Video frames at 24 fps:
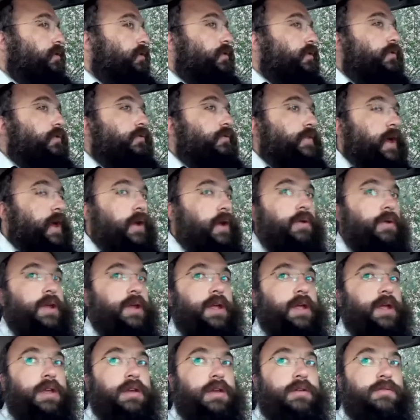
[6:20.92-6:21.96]

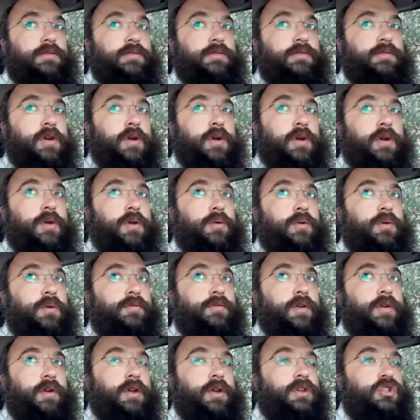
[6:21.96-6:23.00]
very, very,
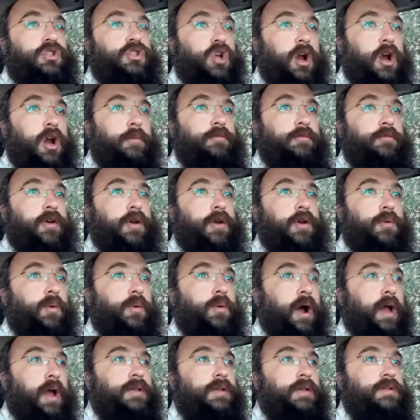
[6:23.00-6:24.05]
very sharp, very
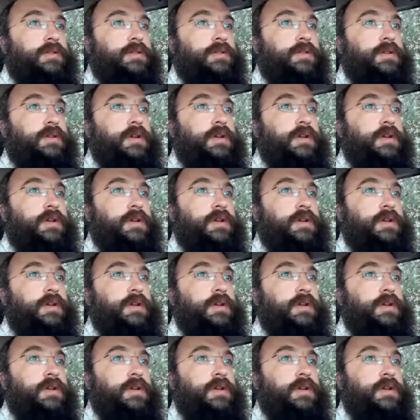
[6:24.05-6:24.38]
wise.